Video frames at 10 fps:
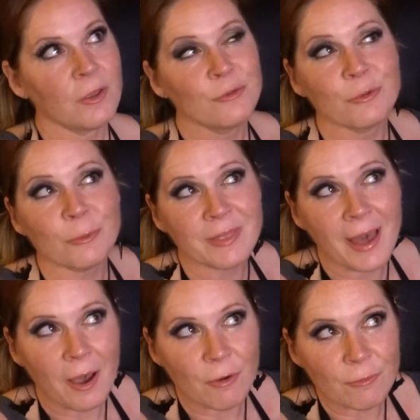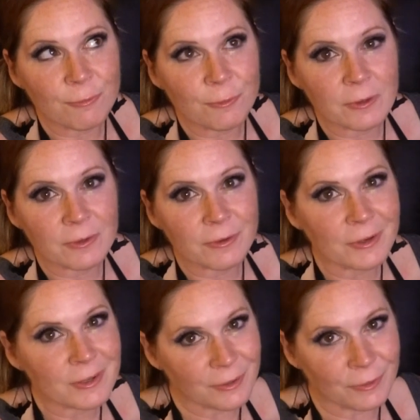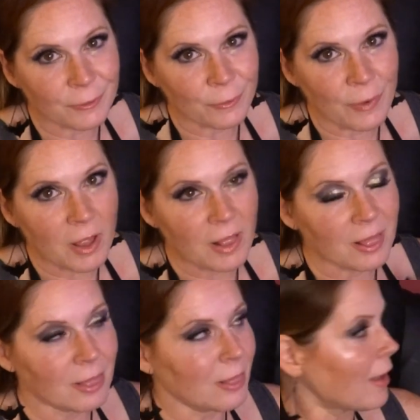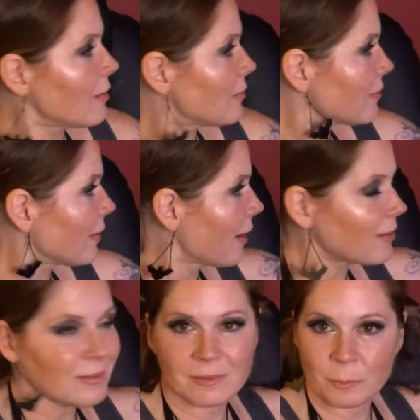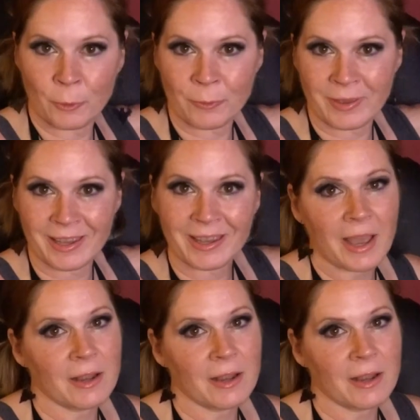So without further ado, let's get spooky.